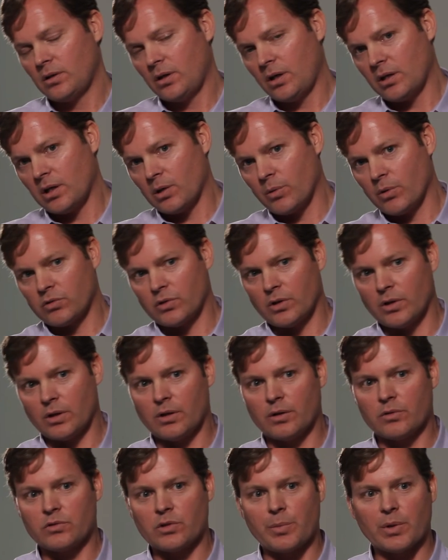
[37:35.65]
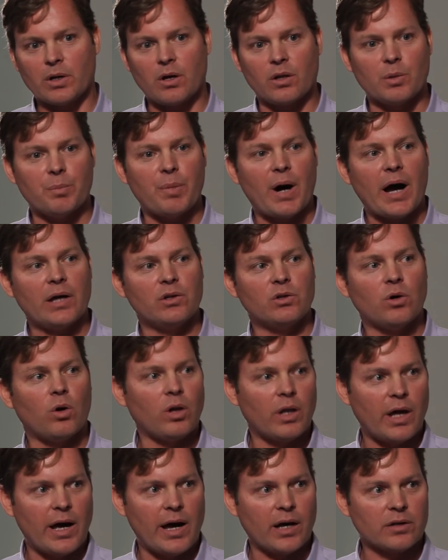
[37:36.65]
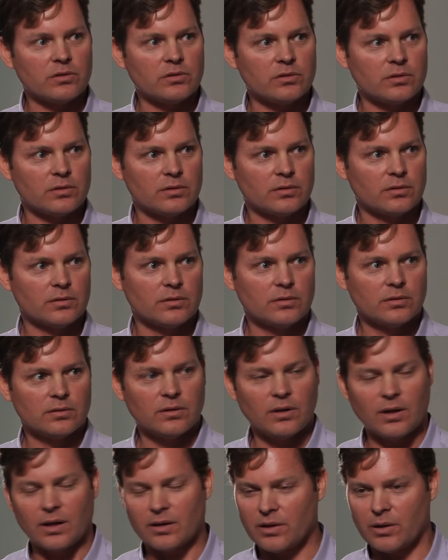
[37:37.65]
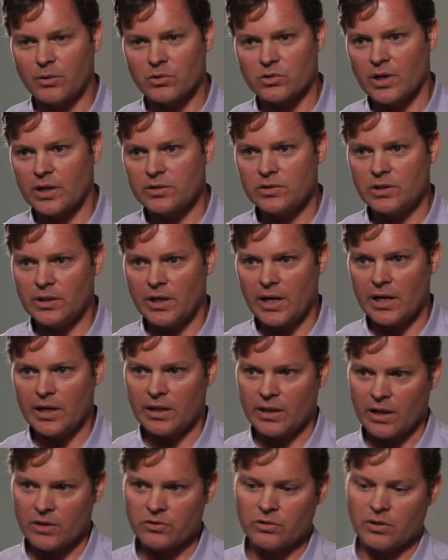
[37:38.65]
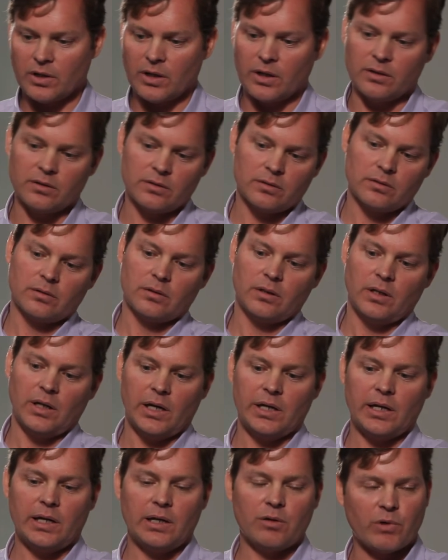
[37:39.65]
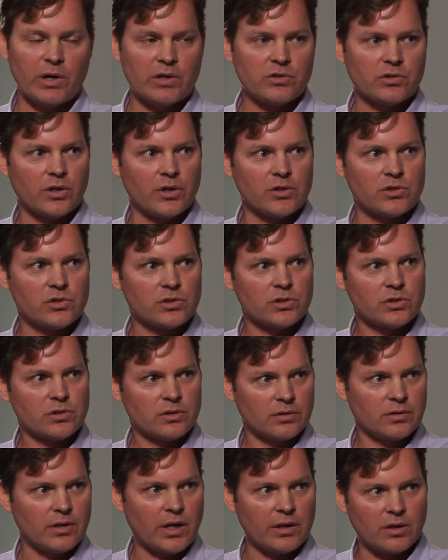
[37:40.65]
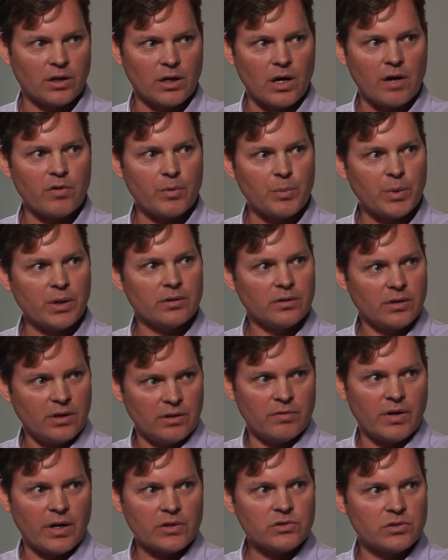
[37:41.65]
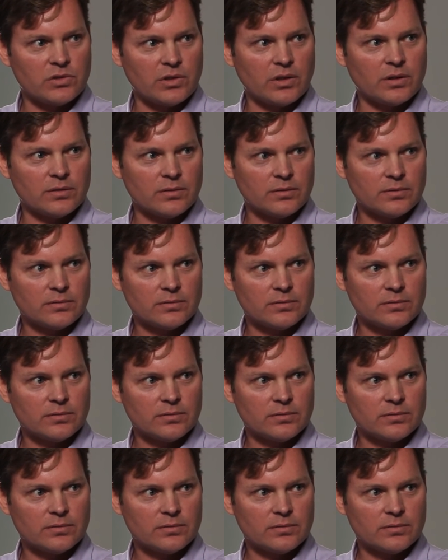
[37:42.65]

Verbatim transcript: And there was a, something called the Bayh-Dole Act, I think it was 1980, that said any research that the government invests in